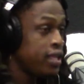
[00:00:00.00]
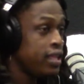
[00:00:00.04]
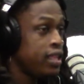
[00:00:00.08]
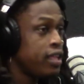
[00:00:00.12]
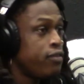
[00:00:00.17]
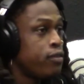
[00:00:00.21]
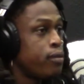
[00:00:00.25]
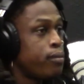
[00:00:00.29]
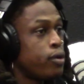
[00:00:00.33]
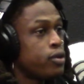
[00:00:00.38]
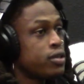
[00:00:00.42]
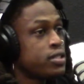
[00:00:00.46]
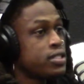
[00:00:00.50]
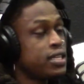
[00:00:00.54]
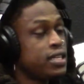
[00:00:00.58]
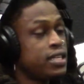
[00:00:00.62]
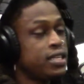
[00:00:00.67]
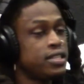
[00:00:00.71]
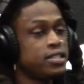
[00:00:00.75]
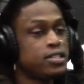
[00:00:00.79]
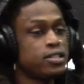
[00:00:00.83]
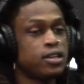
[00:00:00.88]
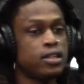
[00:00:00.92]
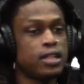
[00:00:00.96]
live in Mo
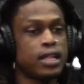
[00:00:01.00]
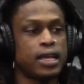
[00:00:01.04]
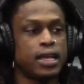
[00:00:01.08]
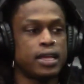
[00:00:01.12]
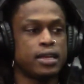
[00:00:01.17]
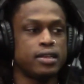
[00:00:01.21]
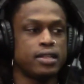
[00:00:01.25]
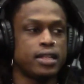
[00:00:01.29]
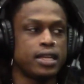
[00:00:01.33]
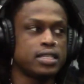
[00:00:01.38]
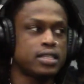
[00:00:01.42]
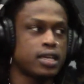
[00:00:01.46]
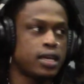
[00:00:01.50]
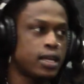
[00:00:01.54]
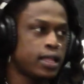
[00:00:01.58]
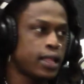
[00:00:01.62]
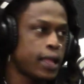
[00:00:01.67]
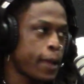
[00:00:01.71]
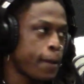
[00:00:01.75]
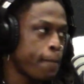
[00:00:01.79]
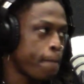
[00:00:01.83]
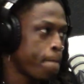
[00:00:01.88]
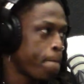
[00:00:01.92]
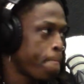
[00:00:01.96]
City, so like that's kind of
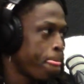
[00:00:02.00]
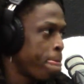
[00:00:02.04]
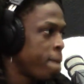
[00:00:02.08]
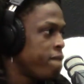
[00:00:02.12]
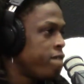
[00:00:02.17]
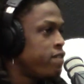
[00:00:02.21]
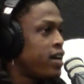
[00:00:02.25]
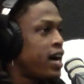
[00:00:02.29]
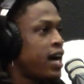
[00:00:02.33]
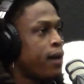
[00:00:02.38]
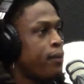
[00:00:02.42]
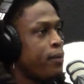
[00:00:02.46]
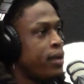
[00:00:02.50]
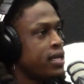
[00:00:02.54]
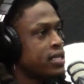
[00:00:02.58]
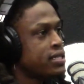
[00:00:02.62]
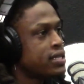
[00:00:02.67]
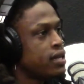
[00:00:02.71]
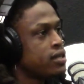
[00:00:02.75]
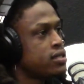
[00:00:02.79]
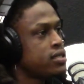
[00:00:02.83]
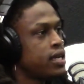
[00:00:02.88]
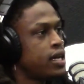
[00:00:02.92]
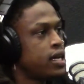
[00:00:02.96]
like 5 minutes
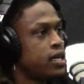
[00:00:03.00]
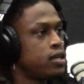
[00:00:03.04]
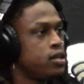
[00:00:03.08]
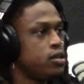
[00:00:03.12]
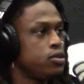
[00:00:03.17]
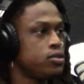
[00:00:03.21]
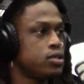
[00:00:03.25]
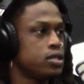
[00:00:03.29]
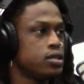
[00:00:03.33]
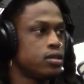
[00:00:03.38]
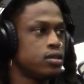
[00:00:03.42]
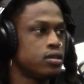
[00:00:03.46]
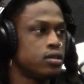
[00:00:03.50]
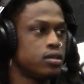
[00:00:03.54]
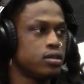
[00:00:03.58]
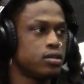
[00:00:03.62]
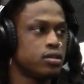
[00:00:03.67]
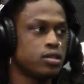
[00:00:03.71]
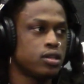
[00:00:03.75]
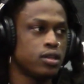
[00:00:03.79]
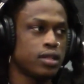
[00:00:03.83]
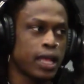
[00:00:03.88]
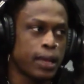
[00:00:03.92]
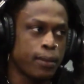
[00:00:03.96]
outside of Houston.
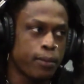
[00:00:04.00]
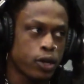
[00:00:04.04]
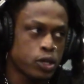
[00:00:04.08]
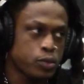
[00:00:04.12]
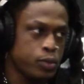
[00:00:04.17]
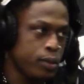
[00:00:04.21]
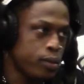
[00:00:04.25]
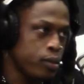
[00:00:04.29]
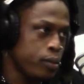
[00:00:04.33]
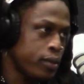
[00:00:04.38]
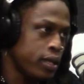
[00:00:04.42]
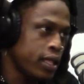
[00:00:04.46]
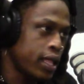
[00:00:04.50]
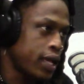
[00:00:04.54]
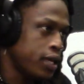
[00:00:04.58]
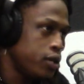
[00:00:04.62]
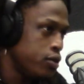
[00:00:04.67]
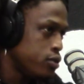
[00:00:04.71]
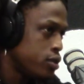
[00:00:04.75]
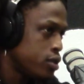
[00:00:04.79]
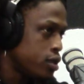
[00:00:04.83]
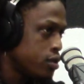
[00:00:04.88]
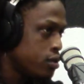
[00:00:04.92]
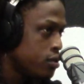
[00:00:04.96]
So like most people be like
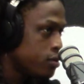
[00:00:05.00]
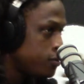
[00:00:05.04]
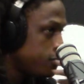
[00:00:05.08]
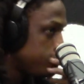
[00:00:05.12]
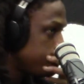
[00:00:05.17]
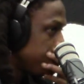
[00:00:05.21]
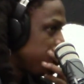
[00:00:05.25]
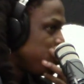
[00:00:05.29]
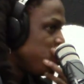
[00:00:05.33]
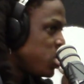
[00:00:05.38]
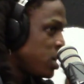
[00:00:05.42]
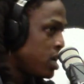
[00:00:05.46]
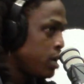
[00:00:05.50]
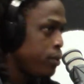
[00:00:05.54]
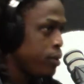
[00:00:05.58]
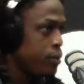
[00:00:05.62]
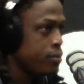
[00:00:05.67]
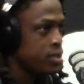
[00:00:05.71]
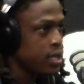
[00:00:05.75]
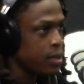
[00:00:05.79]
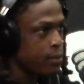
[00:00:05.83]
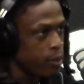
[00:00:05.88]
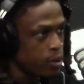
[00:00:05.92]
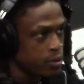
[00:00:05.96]
Houston. Yeah. Many people
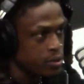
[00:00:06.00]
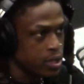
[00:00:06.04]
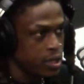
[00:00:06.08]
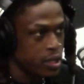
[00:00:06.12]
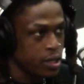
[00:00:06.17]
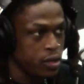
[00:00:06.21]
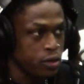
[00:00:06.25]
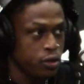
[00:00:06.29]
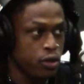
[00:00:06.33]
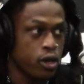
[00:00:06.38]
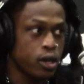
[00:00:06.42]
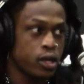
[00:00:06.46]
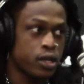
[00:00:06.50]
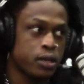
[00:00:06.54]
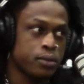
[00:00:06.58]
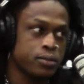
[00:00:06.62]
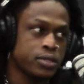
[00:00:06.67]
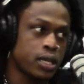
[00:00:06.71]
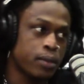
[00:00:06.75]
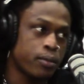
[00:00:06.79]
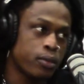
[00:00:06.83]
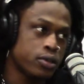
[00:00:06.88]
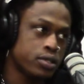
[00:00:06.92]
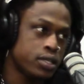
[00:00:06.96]
say Mo City. You heard him
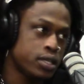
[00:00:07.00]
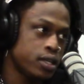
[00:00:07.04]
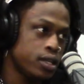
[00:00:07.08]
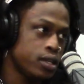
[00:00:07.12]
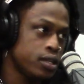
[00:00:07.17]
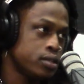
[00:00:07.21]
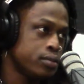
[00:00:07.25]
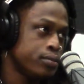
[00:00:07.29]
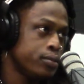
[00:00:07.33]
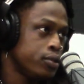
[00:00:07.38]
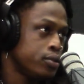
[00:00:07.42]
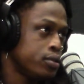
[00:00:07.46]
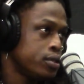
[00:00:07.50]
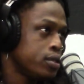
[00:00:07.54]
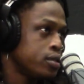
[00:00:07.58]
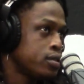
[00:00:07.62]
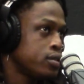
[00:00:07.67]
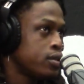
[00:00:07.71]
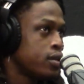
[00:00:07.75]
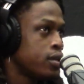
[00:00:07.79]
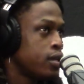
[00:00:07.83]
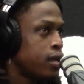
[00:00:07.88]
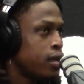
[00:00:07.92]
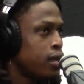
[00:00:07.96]
say Mo City in his music. Yeah.
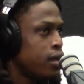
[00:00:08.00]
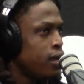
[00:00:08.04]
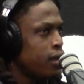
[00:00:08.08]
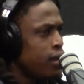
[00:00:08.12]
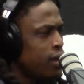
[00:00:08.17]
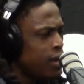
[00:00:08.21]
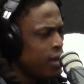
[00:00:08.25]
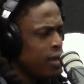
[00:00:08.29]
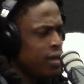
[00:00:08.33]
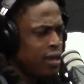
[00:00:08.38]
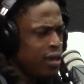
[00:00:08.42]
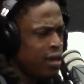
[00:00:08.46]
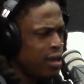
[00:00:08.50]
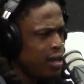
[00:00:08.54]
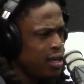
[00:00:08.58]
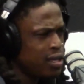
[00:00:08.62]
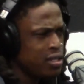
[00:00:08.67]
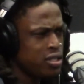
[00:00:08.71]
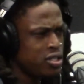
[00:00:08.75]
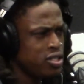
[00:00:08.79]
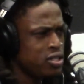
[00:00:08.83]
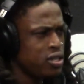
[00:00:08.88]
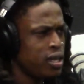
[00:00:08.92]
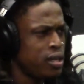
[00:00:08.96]
So like, yeah,
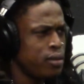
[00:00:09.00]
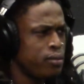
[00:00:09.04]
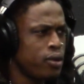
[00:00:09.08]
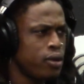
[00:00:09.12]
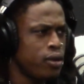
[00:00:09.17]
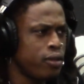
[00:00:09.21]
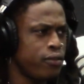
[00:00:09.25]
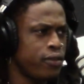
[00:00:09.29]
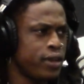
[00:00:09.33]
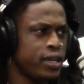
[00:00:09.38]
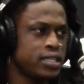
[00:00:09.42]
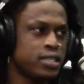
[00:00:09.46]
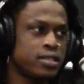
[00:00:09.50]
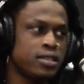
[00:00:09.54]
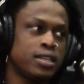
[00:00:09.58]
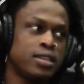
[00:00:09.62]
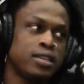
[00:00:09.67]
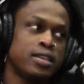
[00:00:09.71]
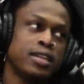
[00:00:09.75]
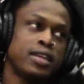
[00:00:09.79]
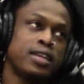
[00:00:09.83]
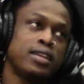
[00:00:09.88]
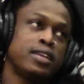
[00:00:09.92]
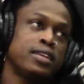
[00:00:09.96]
that's a straight motivation,
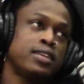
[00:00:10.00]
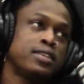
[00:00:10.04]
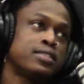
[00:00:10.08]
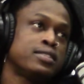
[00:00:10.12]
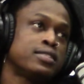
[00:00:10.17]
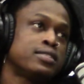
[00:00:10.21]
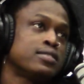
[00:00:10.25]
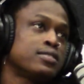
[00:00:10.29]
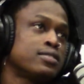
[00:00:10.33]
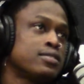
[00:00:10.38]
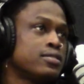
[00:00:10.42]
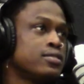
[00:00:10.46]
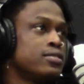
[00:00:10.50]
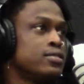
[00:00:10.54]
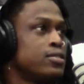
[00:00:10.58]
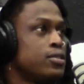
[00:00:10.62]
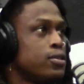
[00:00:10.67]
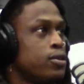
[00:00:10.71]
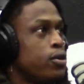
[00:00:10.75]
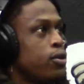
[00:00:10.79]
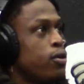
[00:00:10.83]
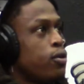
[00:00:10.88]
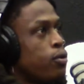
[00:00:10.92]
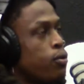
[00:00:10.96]
nigga. That nigga's
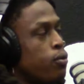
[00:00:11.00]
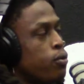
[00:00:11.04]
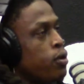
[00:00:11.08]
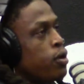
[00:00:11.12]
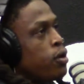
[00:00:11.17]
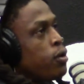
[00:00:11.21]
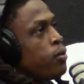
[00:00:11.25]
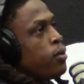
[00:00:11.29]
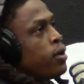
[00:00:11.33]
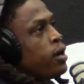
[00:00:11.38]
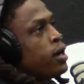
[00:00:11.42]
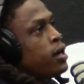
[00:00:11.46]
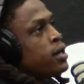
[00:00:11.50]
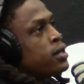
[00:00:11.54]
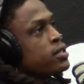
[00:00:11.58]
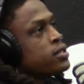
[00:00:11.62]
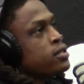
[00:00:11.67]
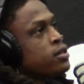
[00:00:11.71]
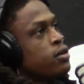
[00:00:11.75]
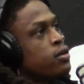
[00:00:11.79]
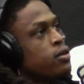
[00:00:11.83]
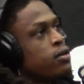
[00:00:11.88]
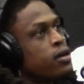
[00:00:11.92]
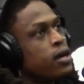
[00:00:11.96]
worldwide.
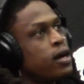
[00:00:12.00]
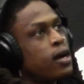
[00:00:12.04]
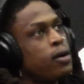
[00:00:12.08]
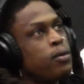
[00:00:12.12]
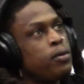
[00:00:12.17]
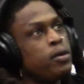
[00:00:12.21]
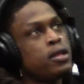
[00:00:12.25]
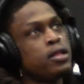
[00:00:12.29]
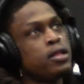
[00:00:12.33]
So I would